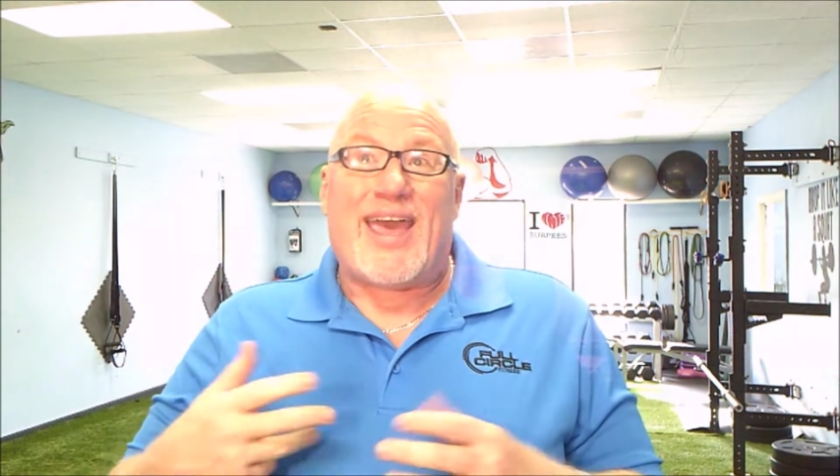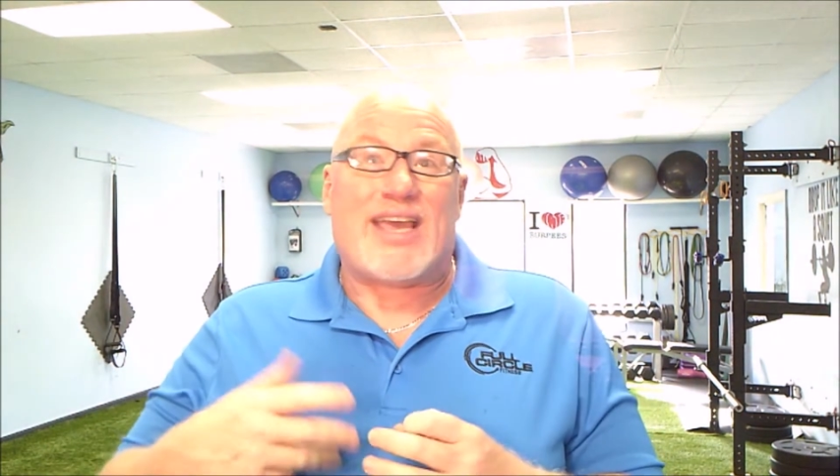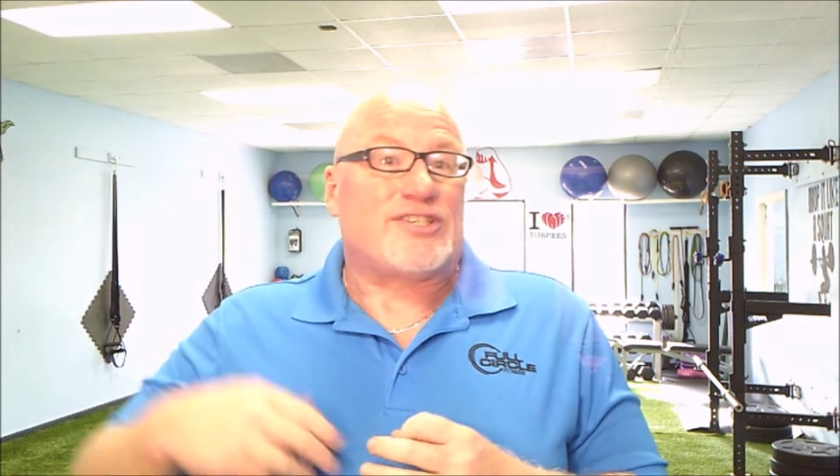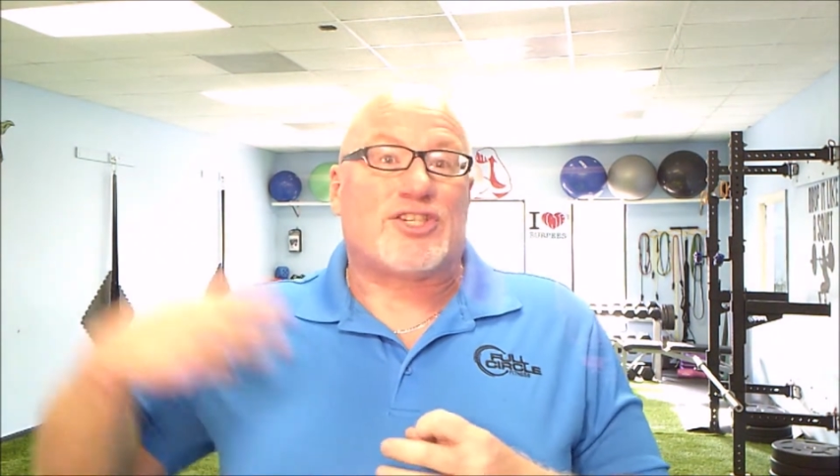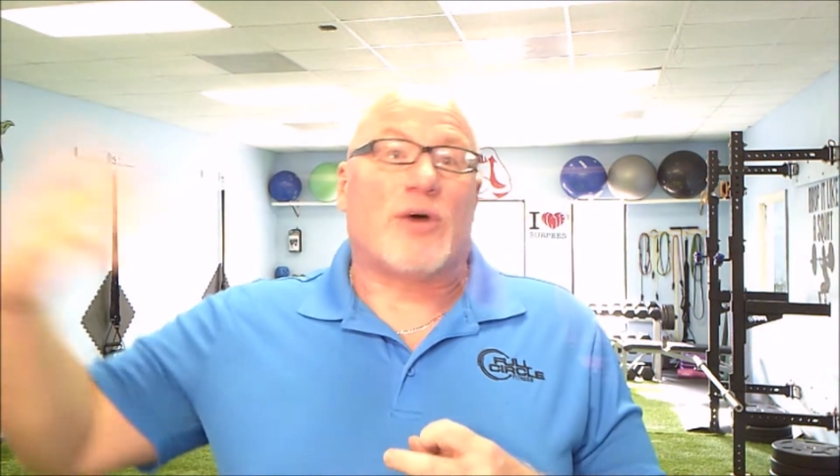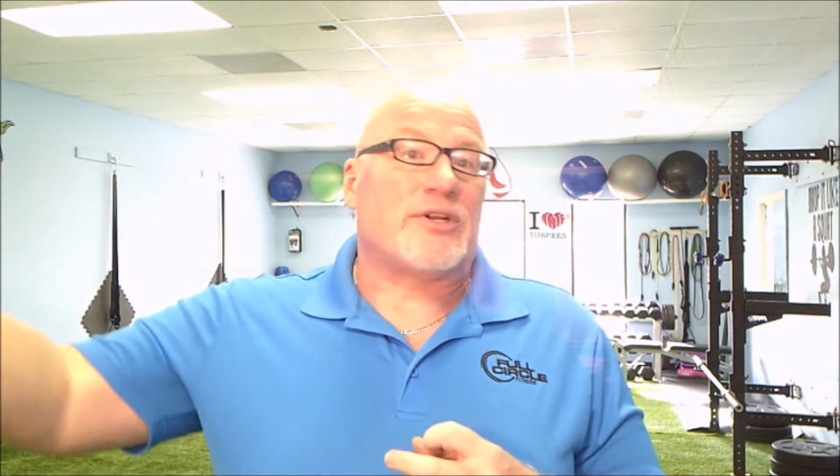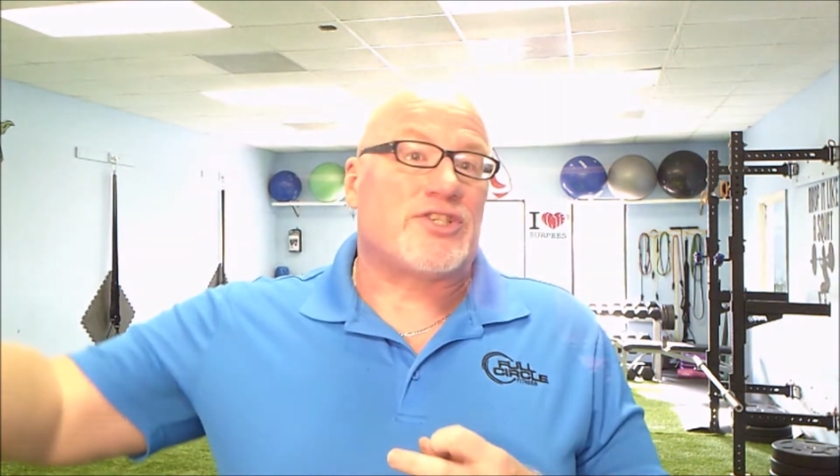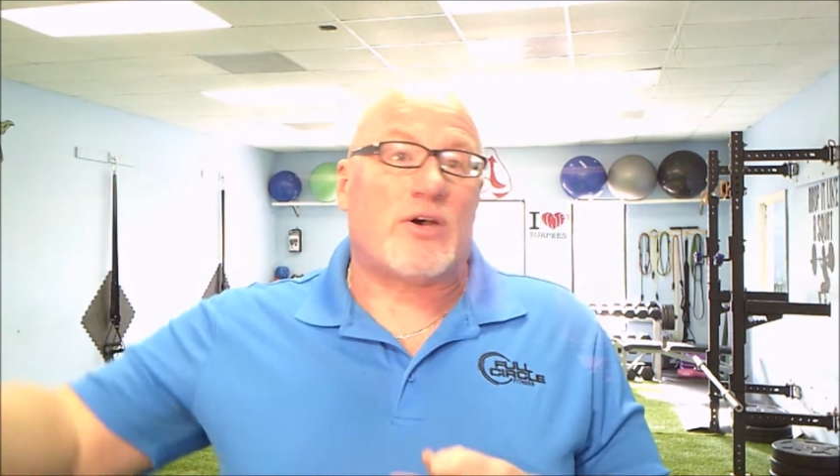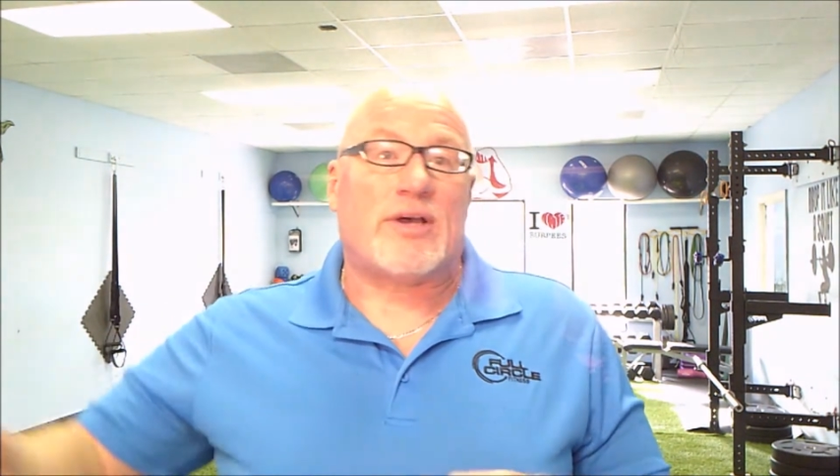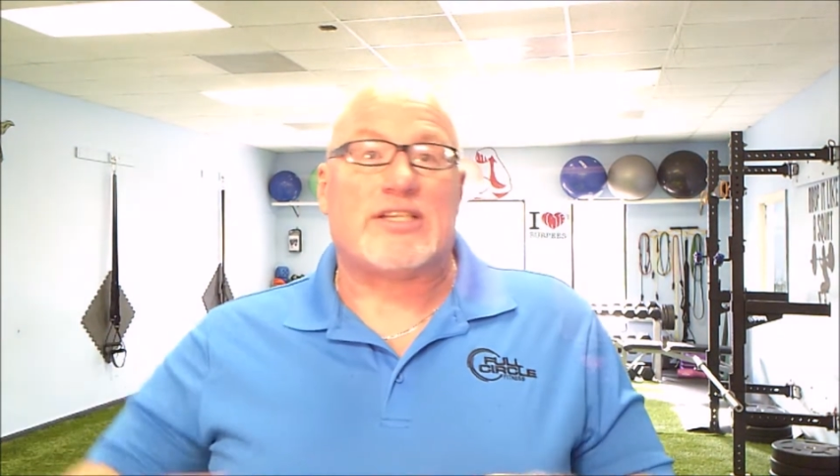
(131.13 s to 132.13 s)
so-and-so
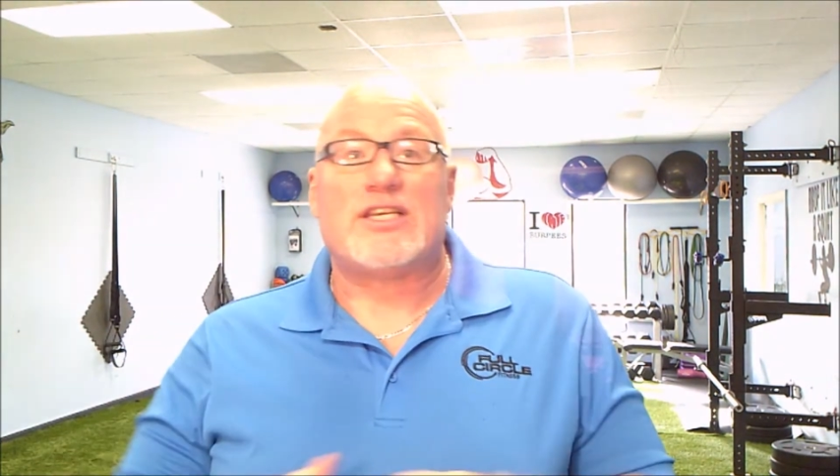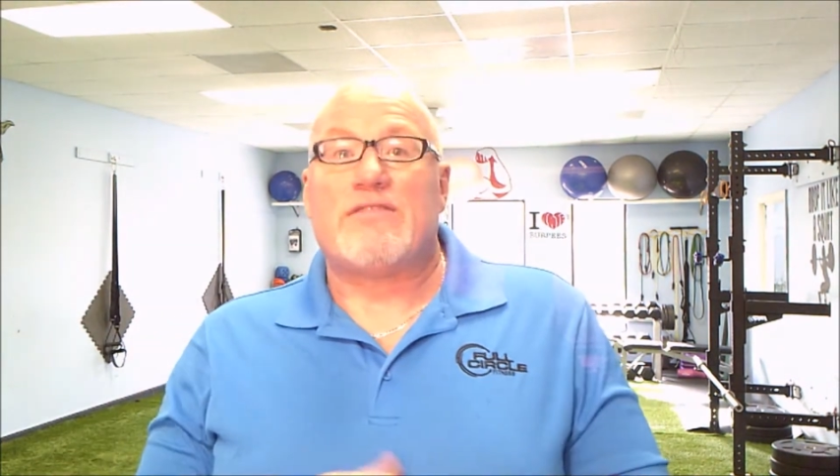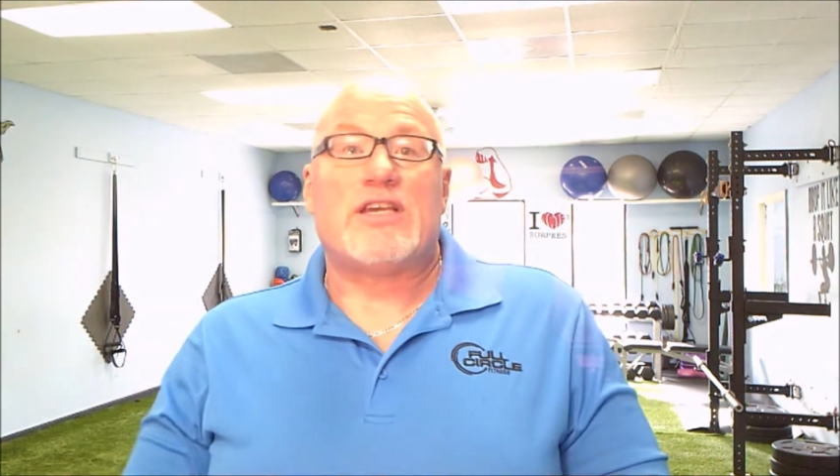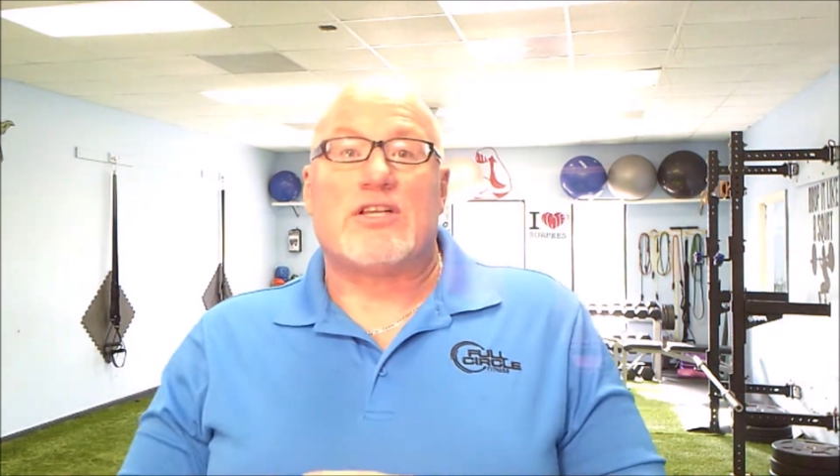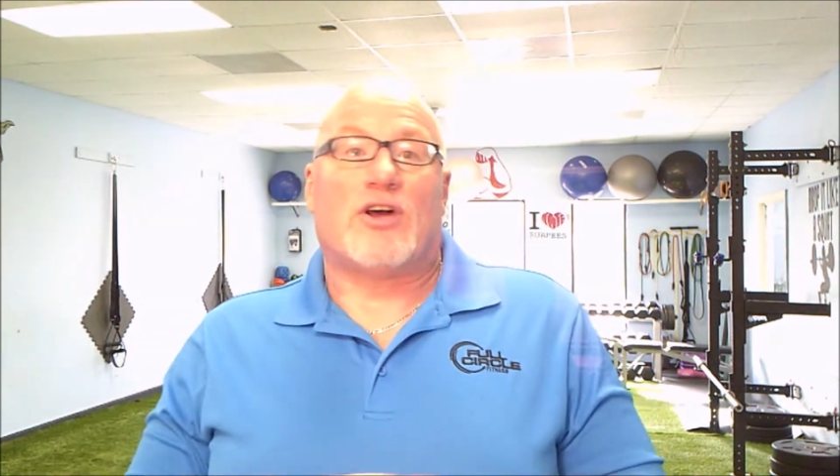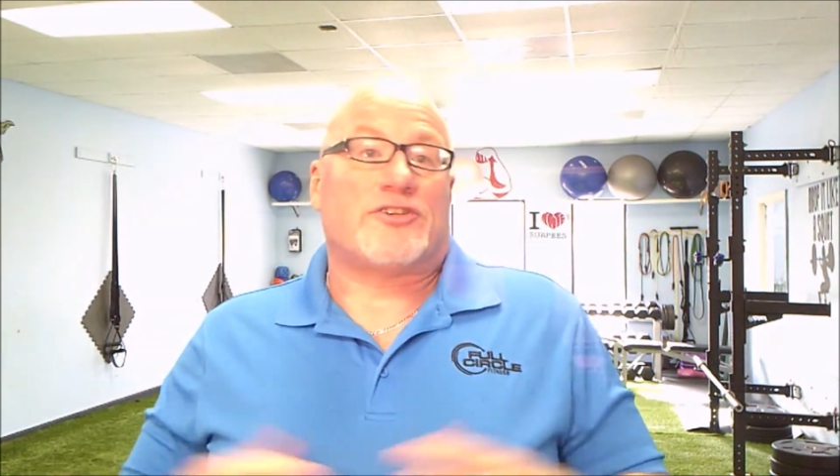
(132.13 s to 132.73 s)
on TV lost